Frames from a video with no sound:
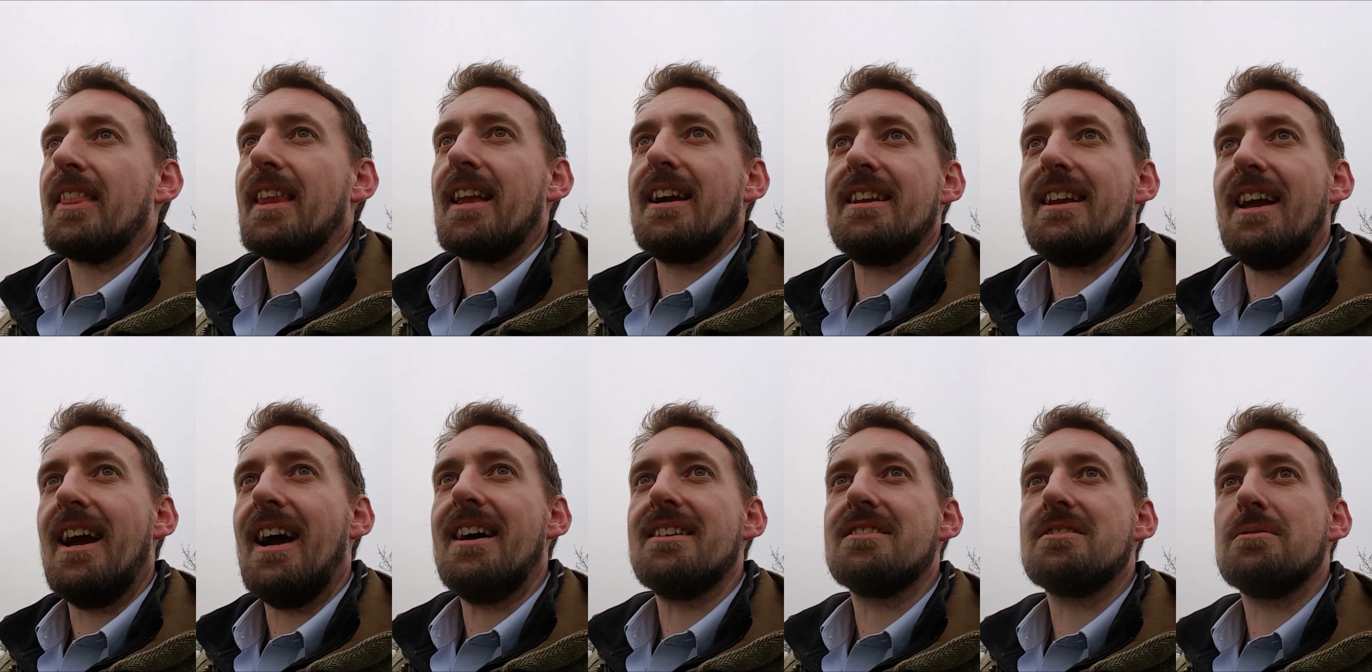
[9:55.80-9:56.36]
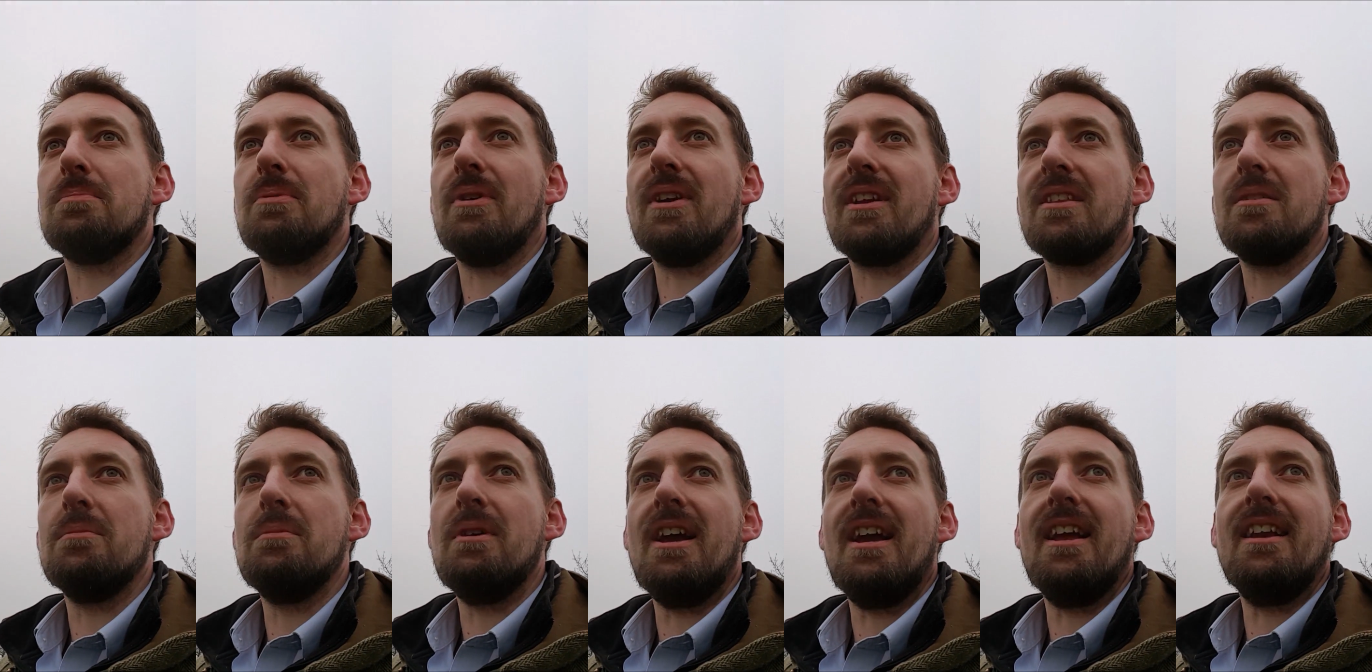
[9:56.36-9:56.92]
and you had to bring
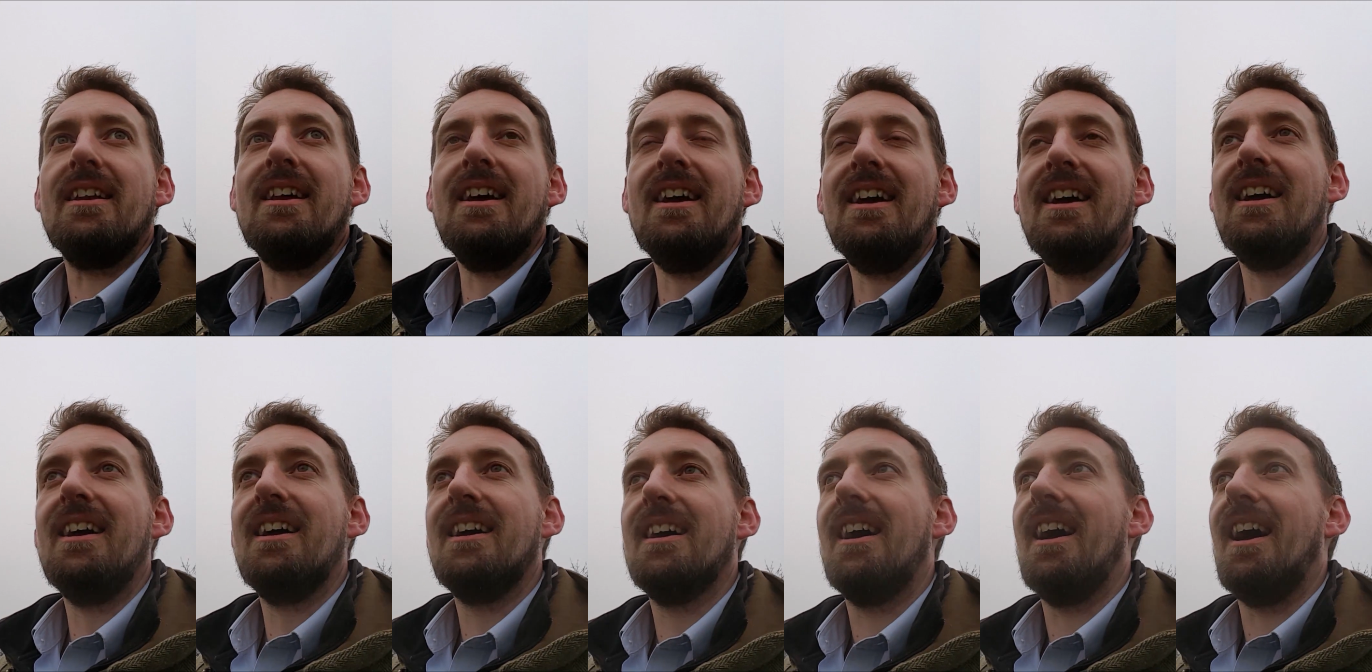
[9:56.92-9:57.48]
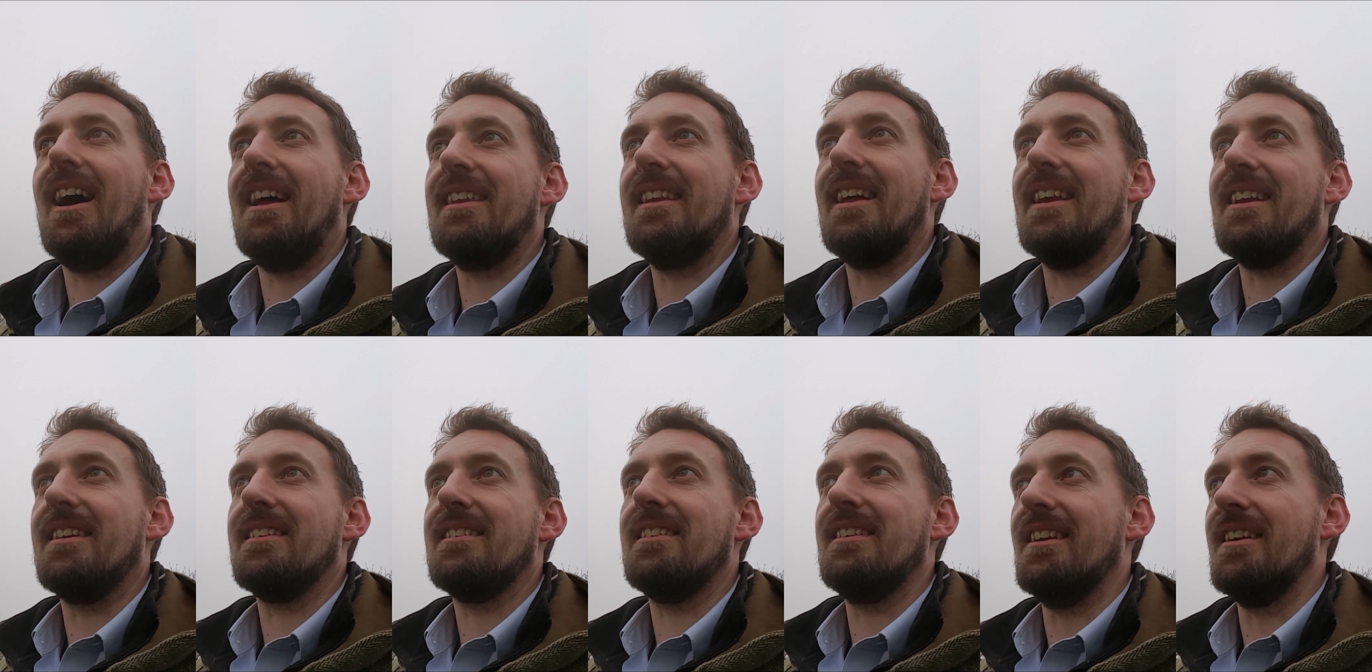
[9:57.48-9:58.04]
them in, and
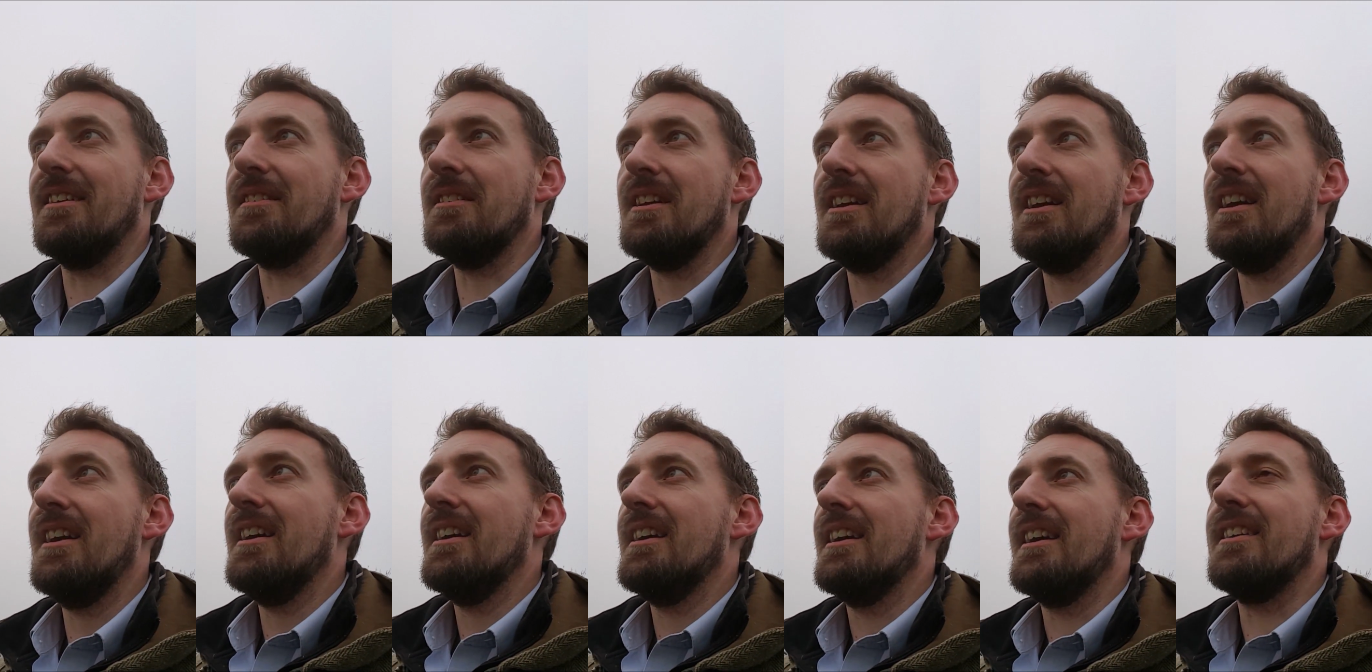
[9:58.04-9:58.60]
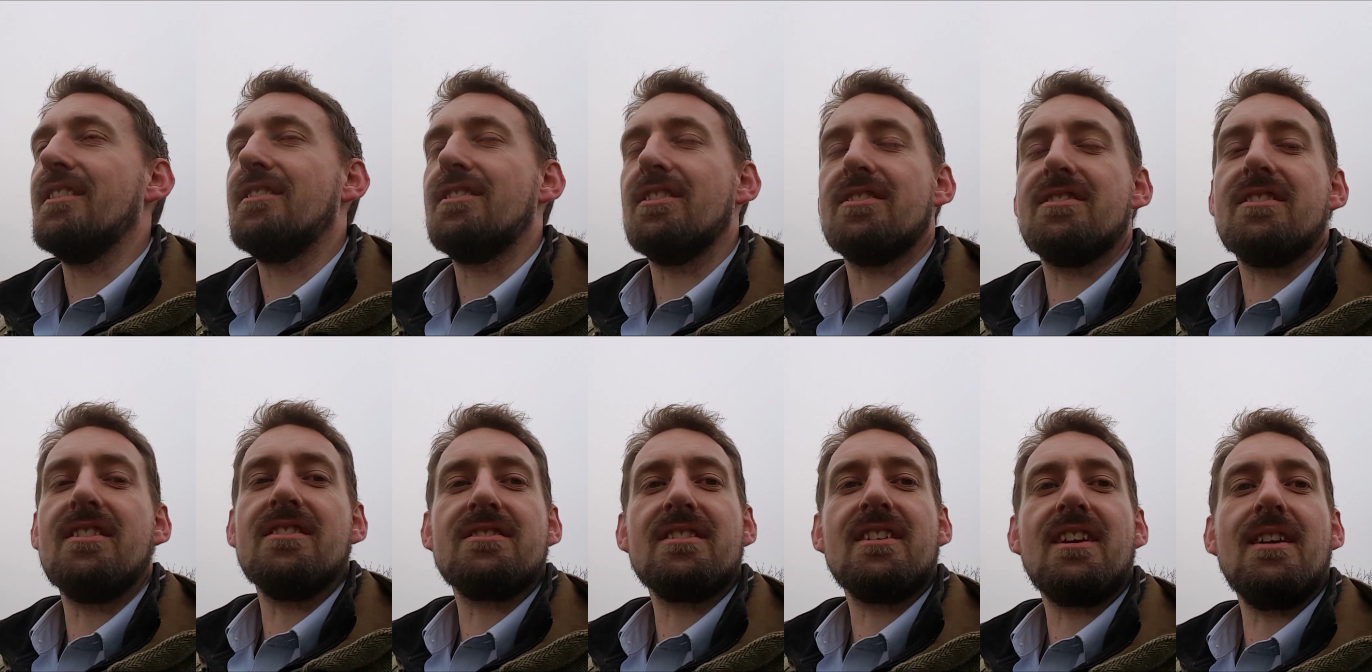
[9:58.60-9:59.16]
then it just
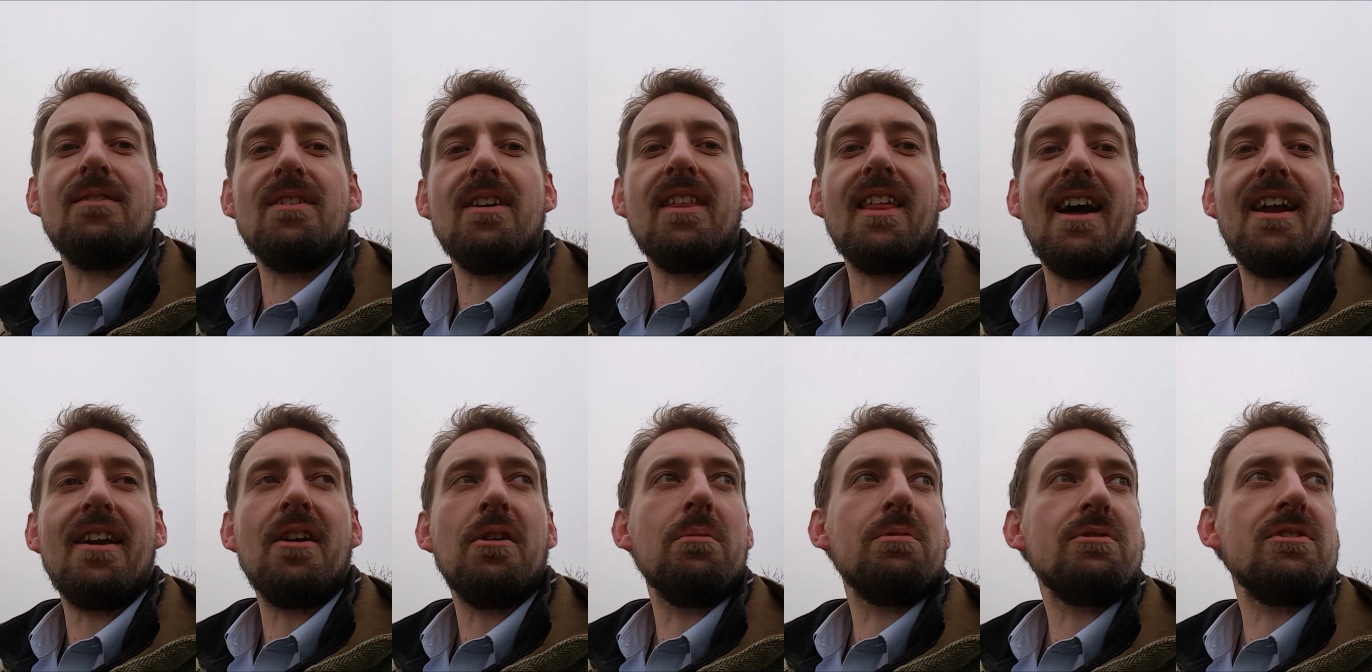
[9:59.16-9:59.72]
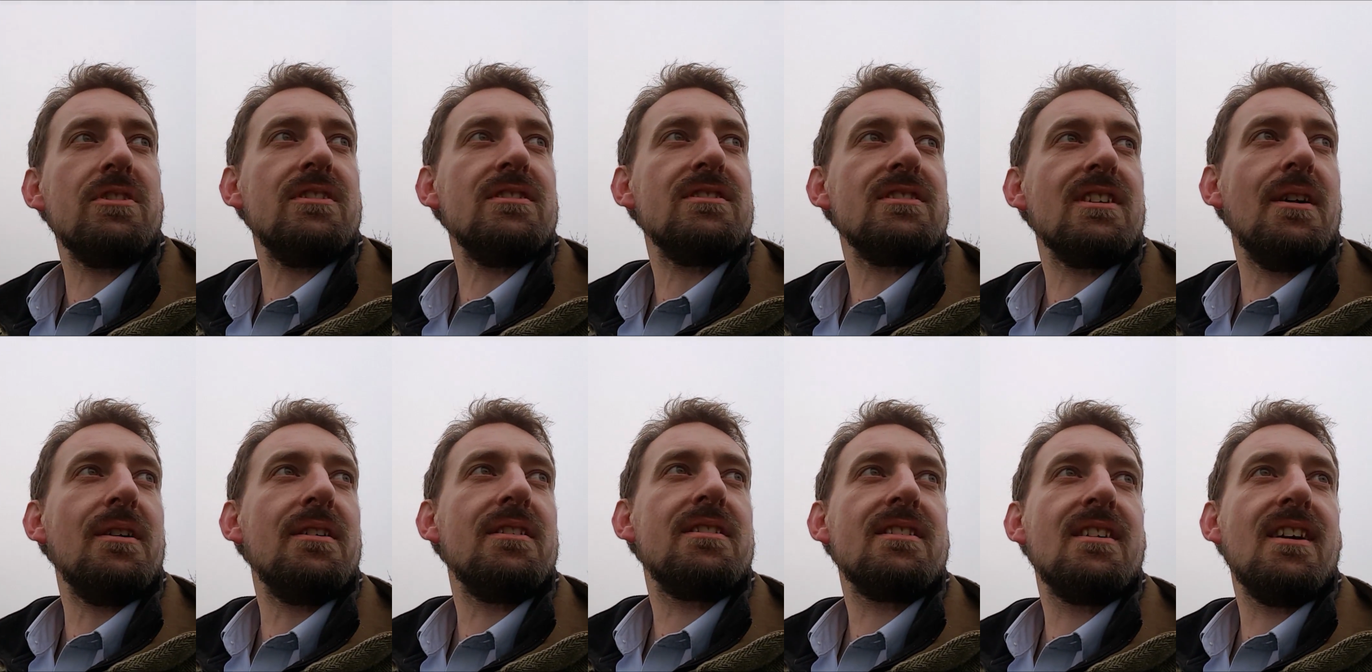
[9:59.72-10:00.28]
doesn't give you that option.
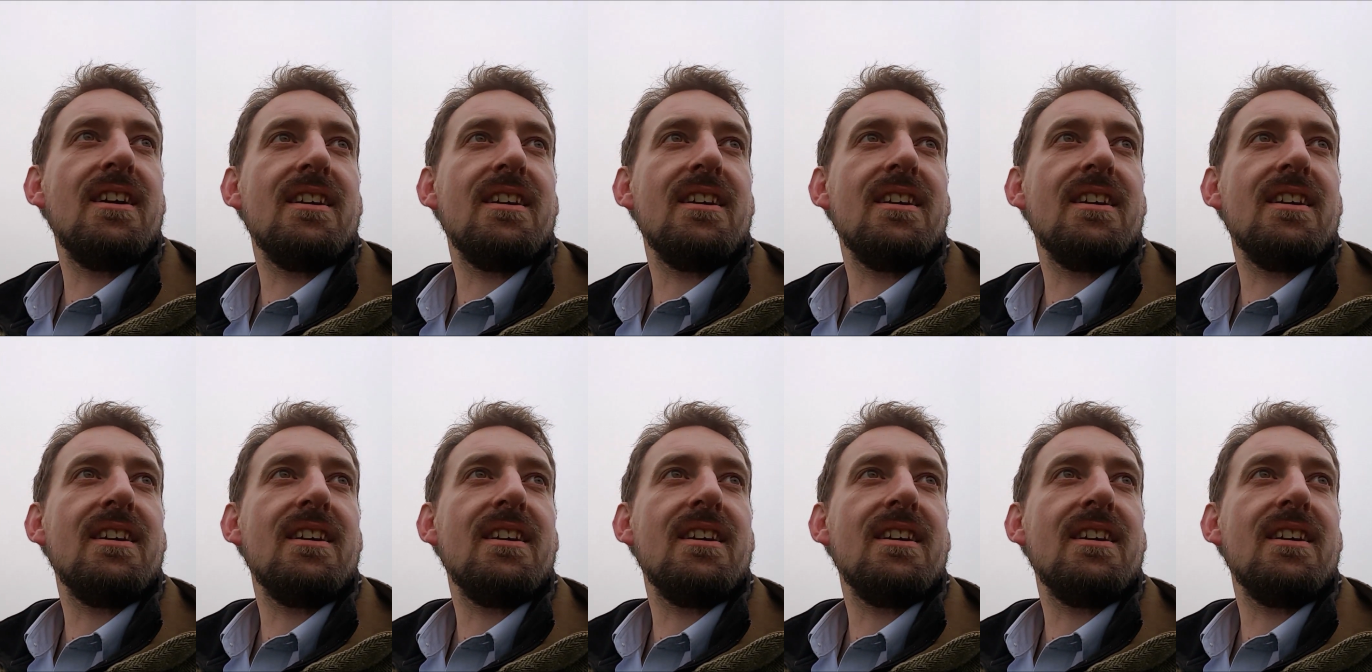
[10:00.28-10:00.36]
So it's